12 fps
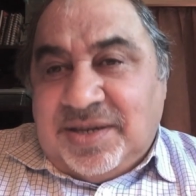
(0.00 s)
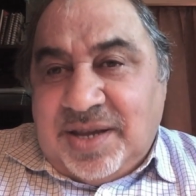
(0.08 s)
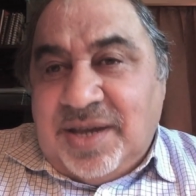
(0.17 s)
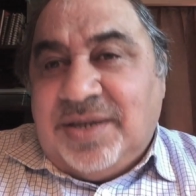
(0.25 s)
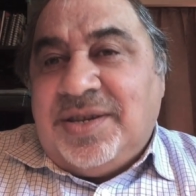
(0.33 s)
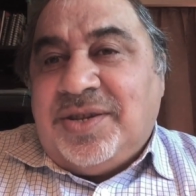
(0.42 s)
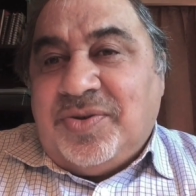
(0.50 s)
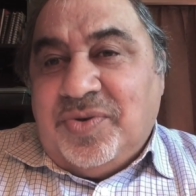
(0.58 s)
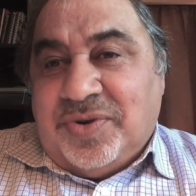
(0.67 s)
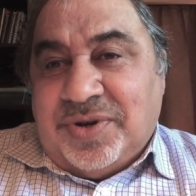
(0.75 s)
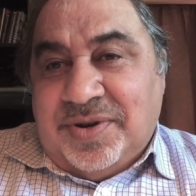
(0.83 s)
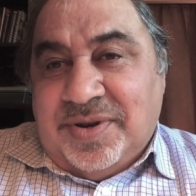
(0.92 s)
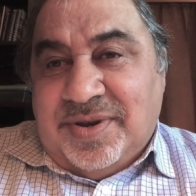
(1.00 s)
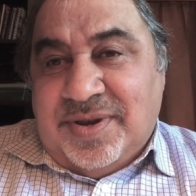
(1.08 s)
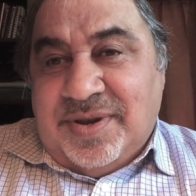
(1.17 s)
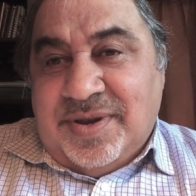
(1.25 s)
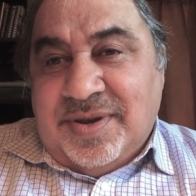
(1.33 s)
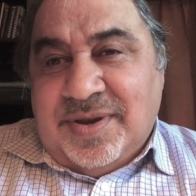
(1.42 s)
the institution.
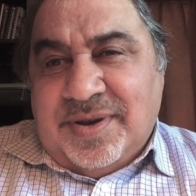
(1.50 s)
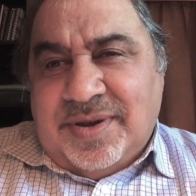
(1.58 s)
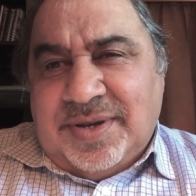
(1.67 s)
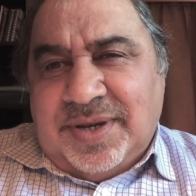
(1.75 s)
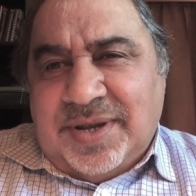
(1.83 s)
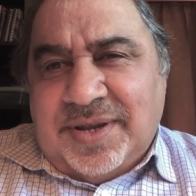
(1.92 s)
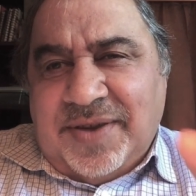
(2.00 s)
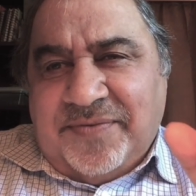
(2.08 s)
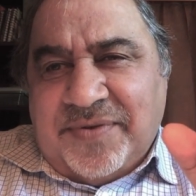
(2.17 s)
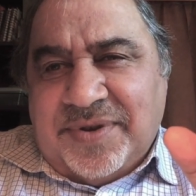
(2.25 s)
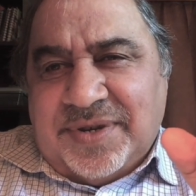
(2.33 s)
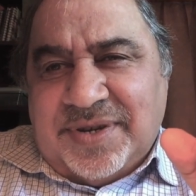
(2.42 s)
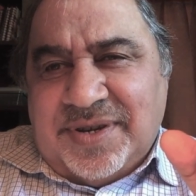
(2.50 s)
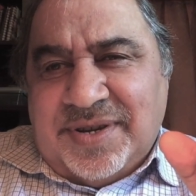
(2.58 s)
See the difference?